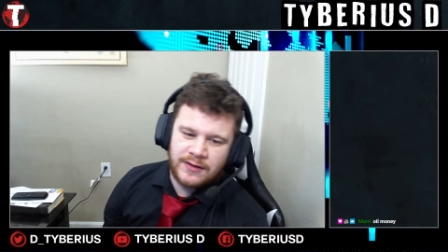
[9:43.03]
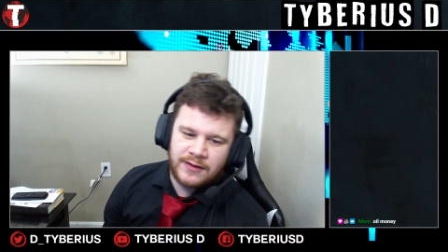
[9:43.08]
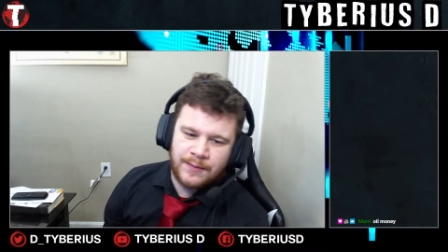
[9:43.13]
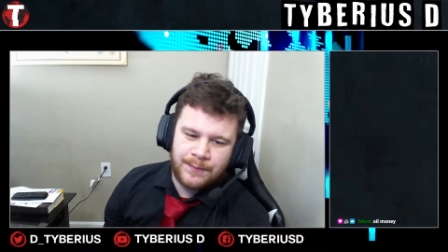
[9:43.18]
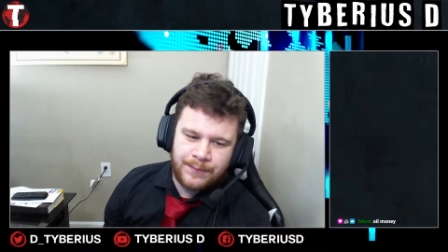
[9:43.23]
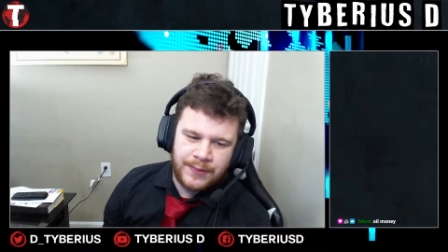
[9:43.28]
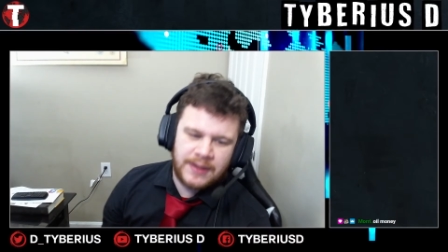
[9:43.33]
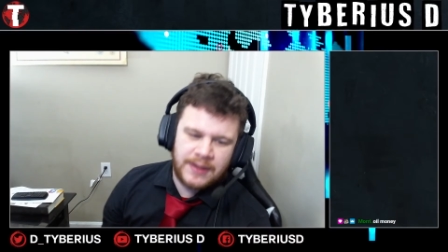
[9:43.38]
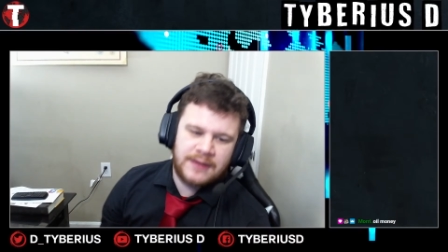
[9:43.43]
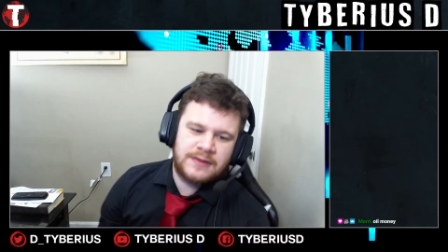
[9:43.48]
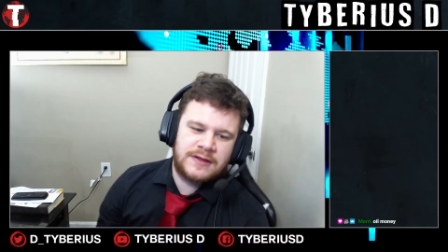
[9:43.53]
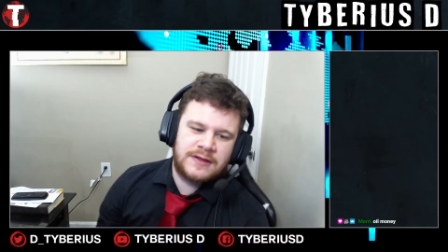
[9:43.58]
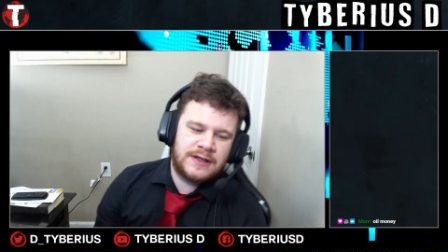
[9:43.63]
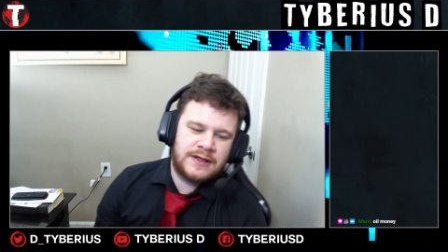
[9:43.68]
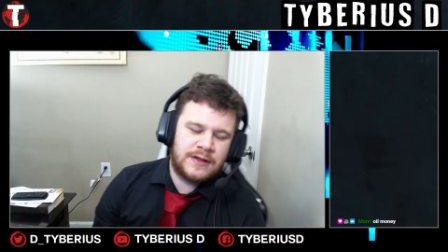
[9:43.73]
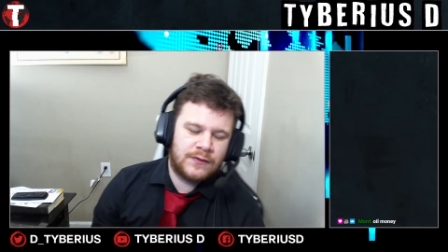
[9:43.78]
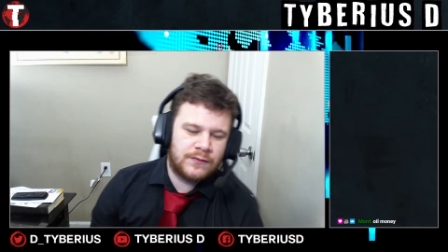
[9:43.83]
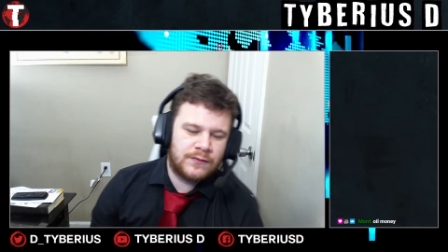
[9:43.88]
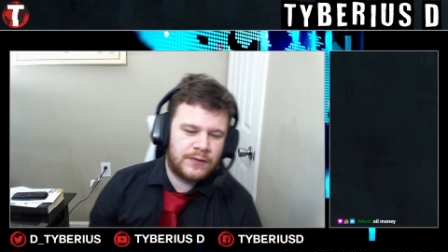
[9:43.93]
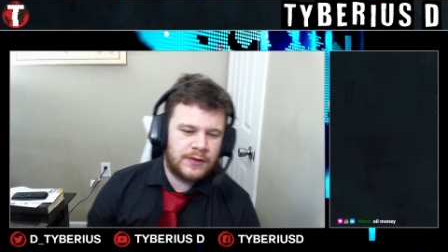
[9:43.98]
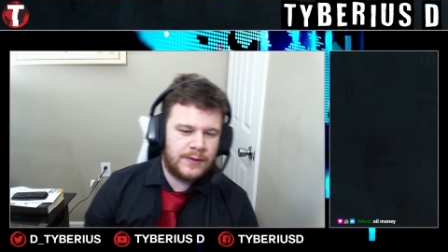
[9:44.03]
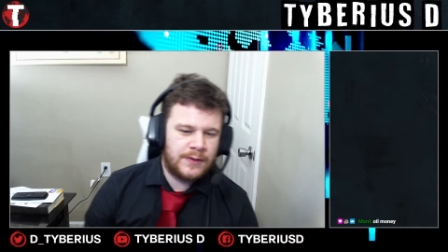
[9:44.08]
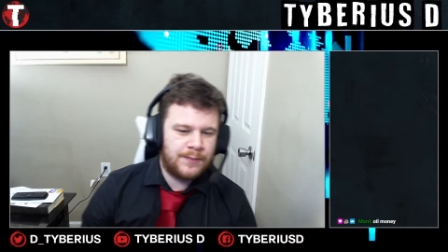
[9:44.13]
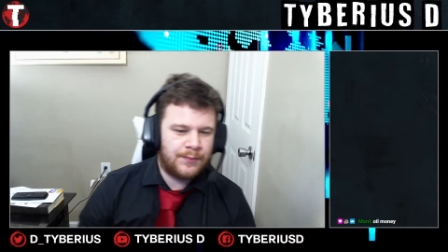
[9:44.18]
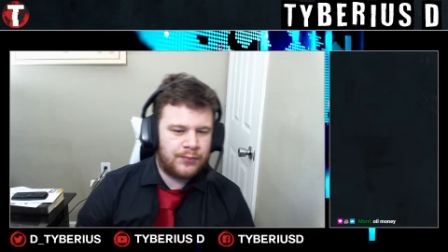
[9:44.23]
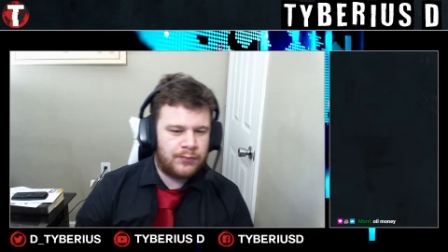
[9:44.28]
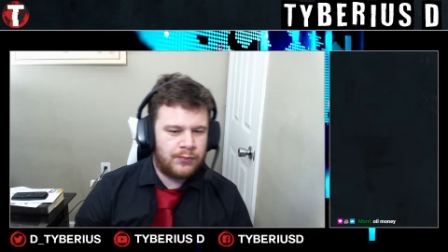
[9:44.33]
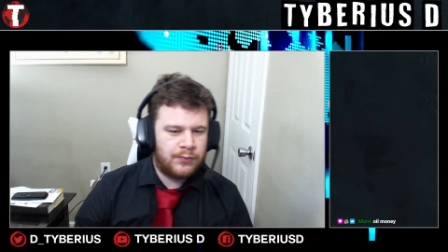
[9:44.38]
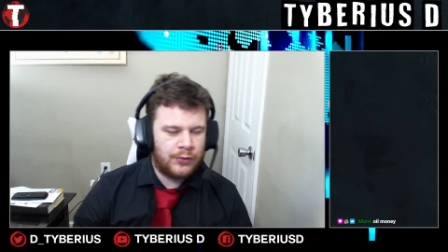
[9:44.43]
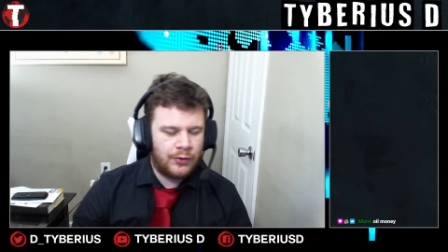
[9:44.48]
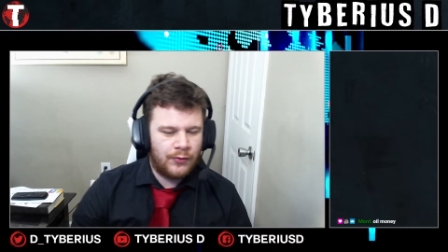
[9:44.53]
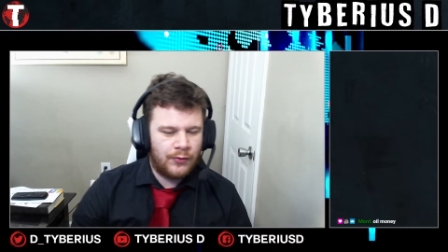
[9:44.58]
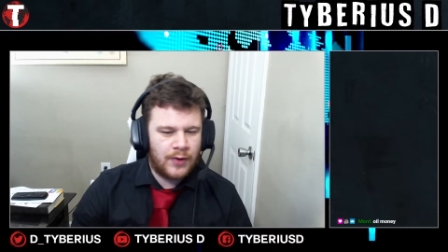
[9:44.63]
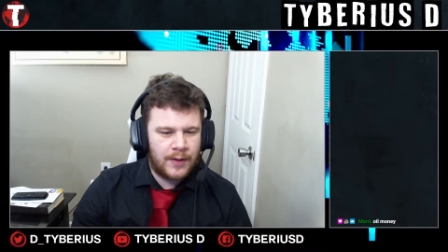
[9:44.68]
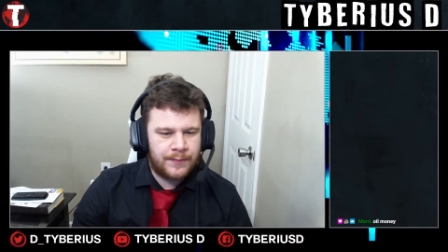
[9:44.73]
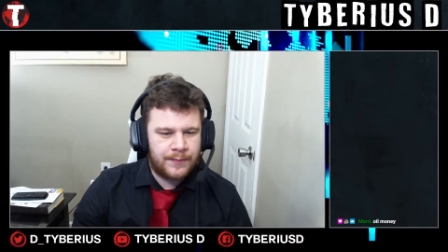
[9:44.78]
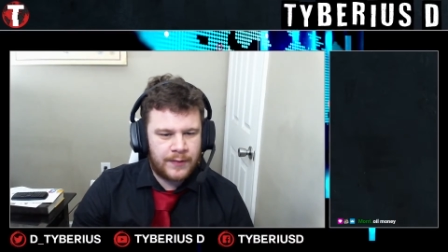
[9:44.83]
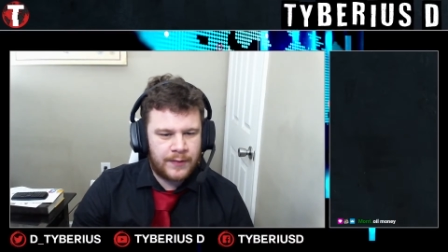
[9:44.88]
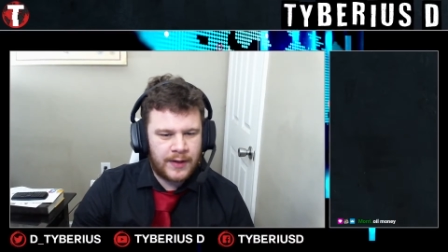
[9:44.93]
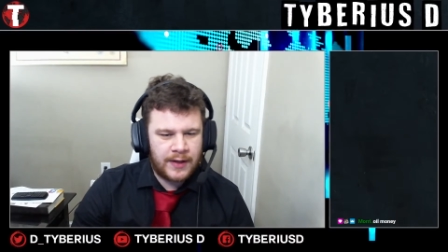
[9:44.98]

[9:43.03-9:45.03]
The big thing that really blew up,